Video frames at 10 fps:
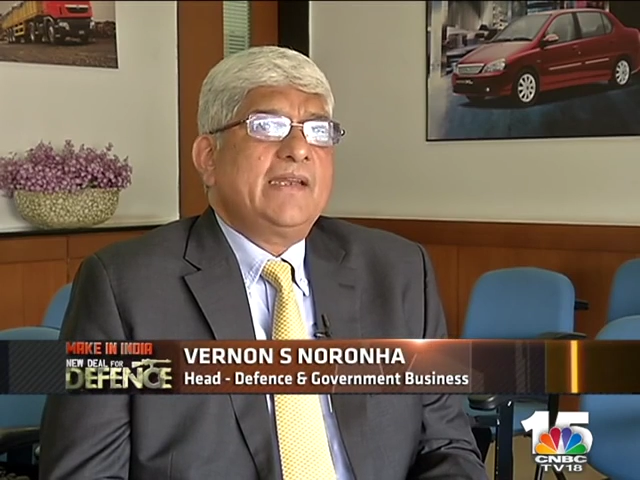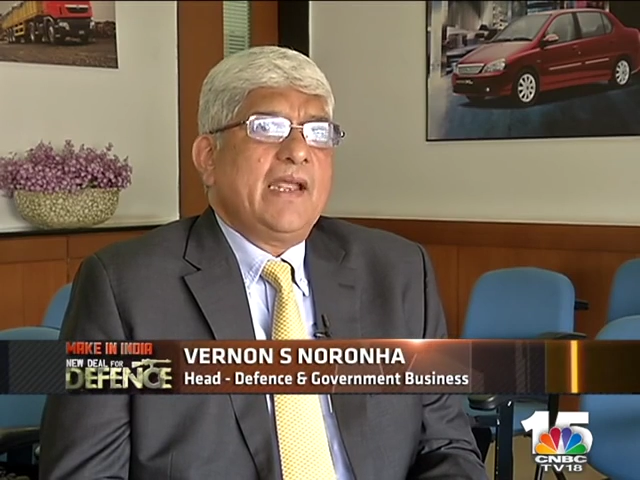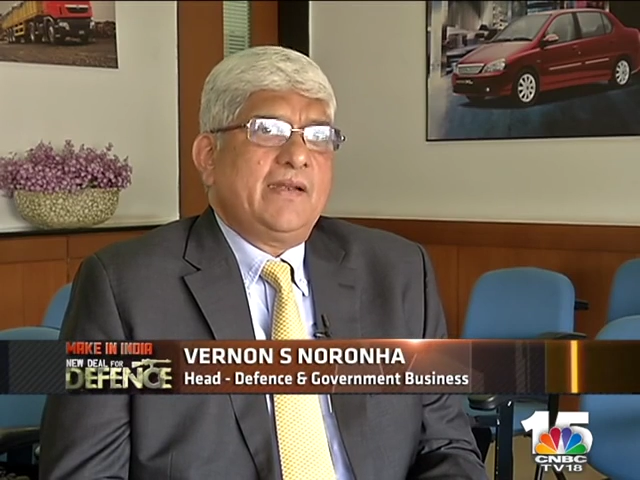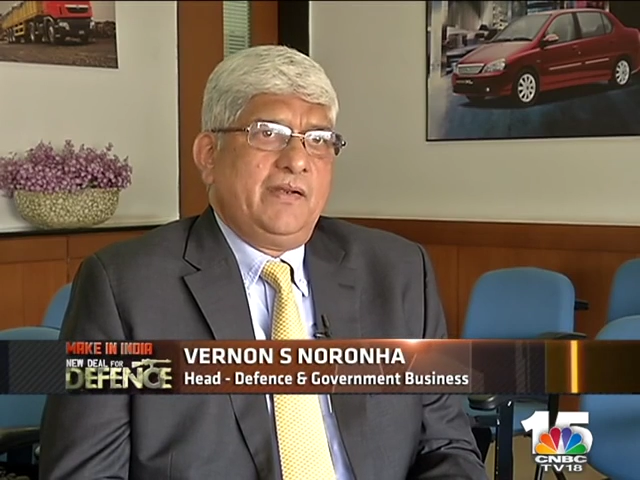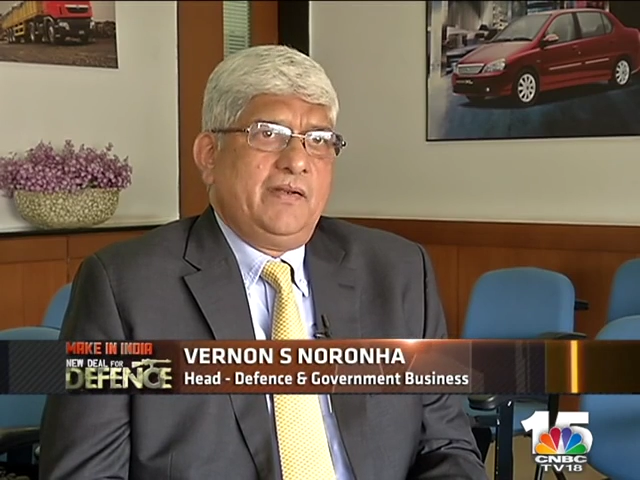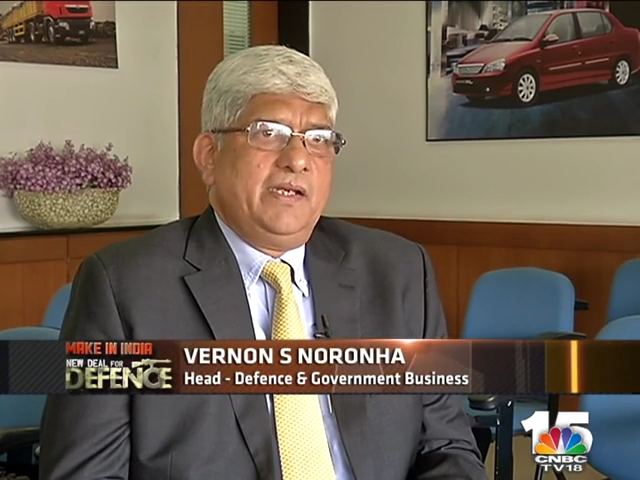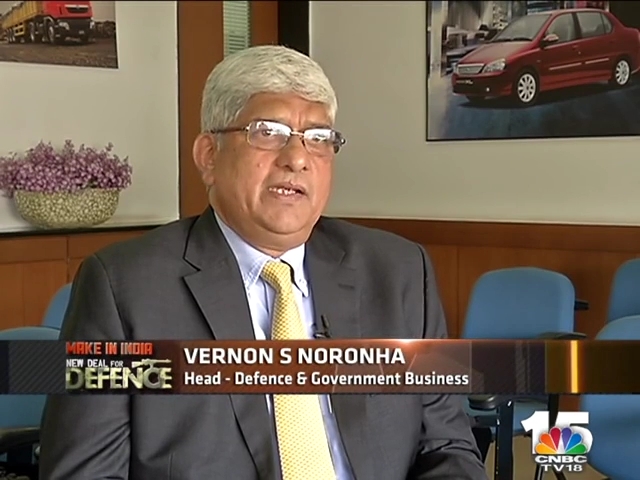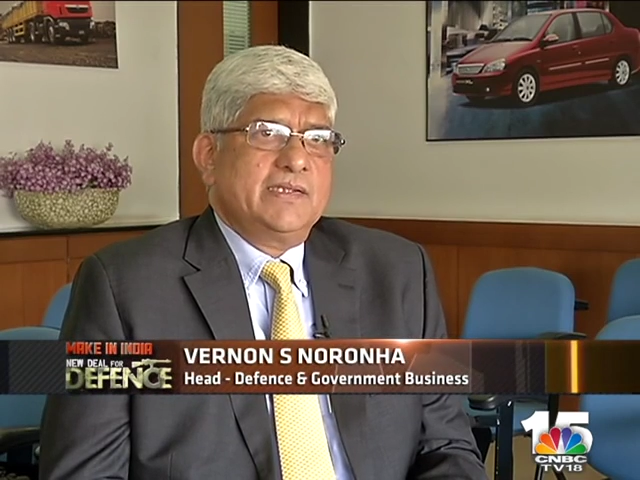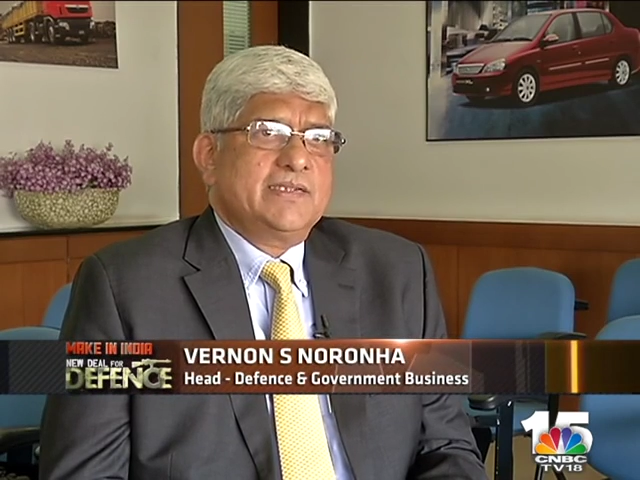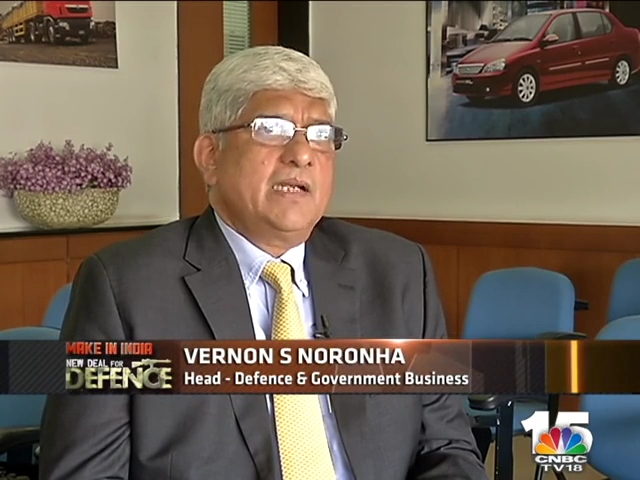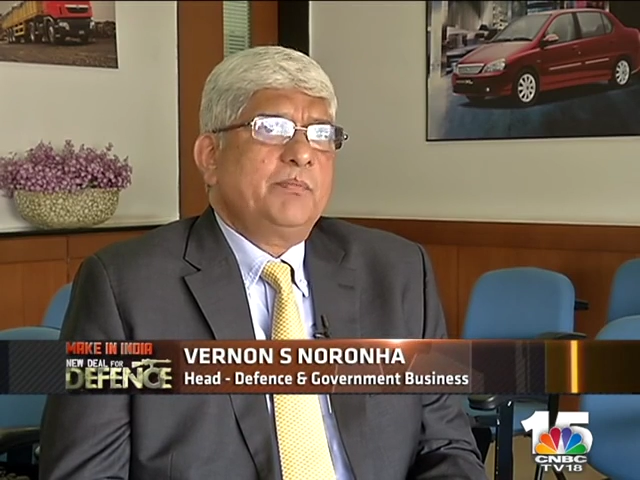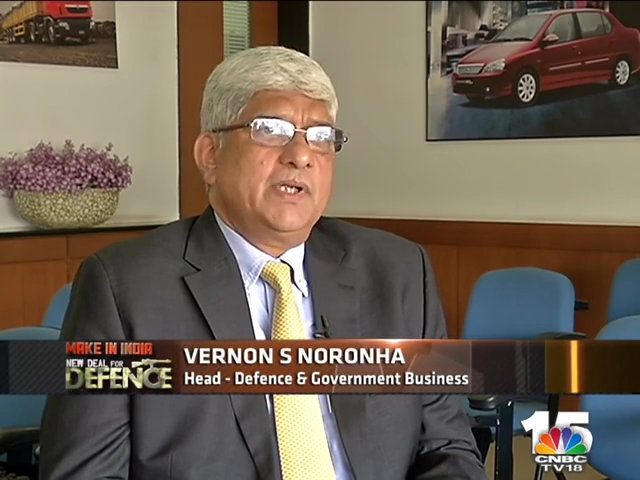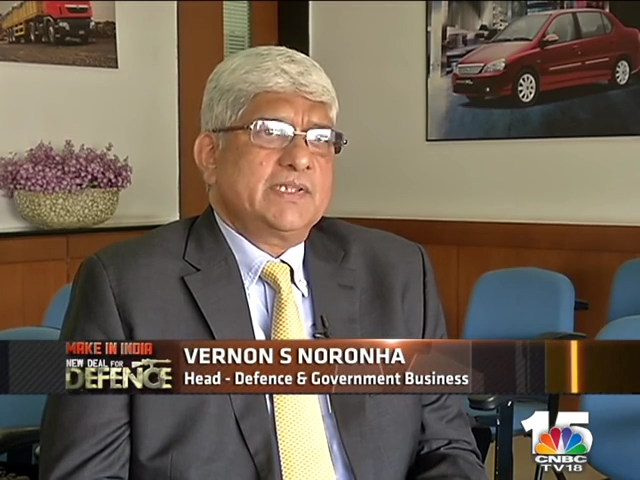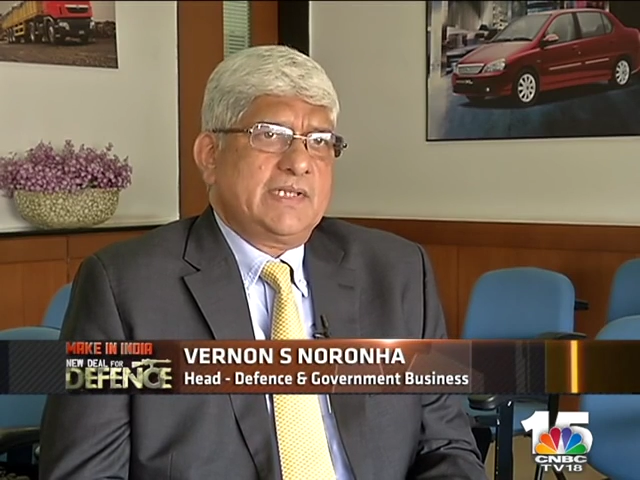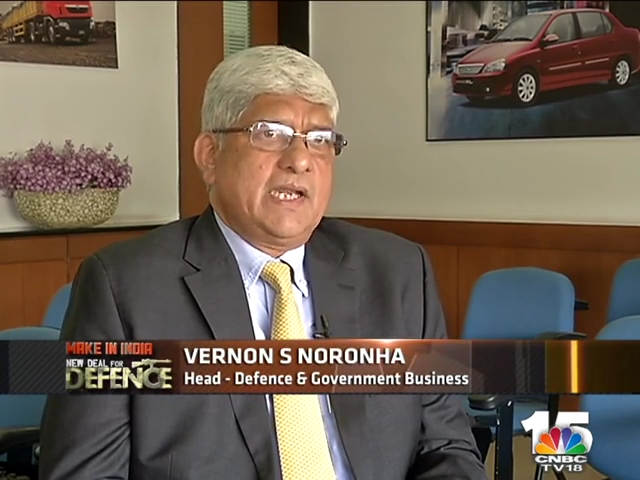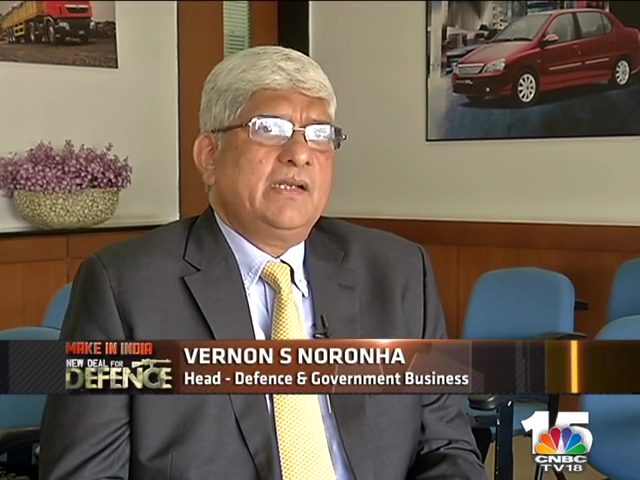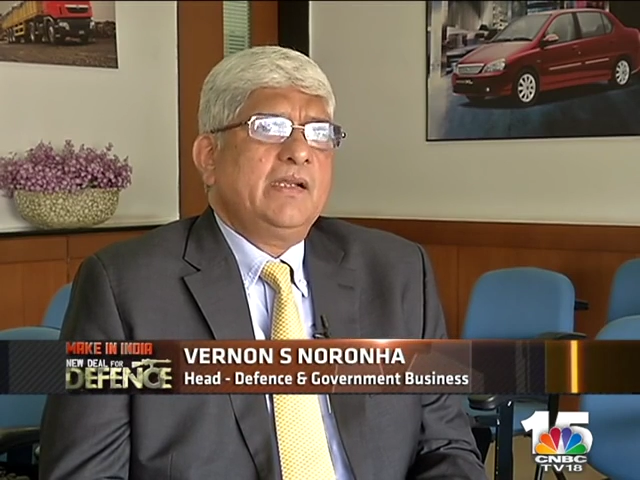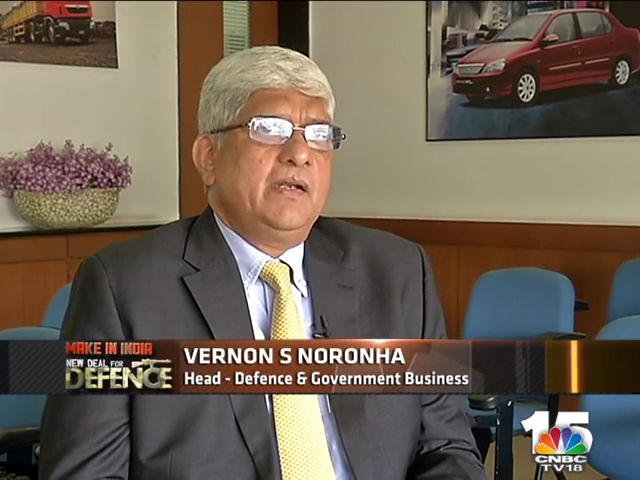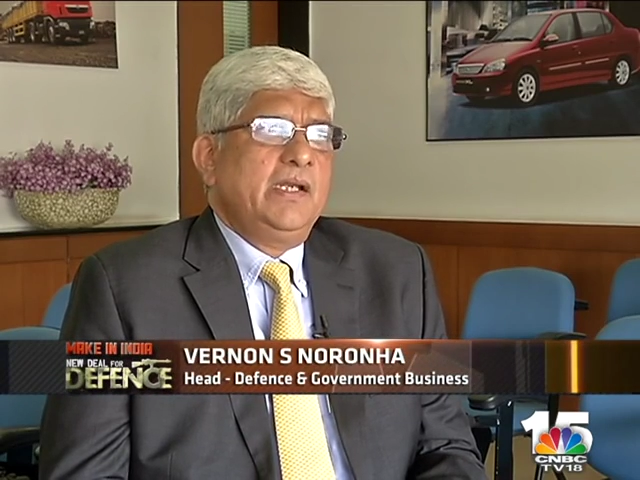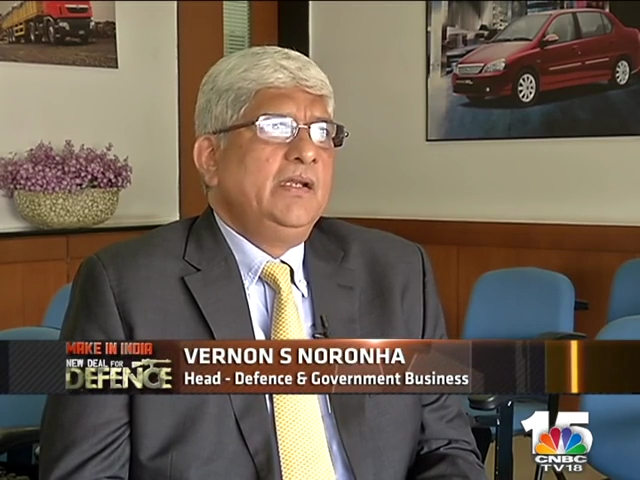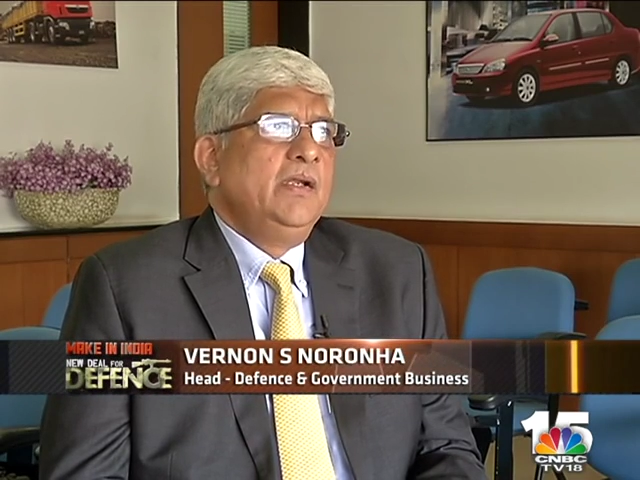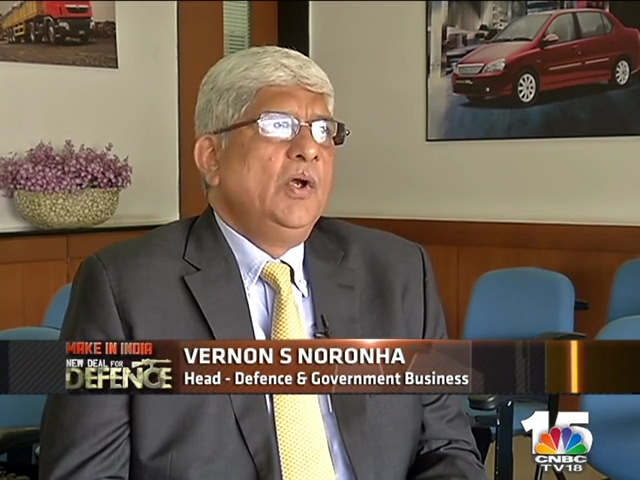category and Z plus category,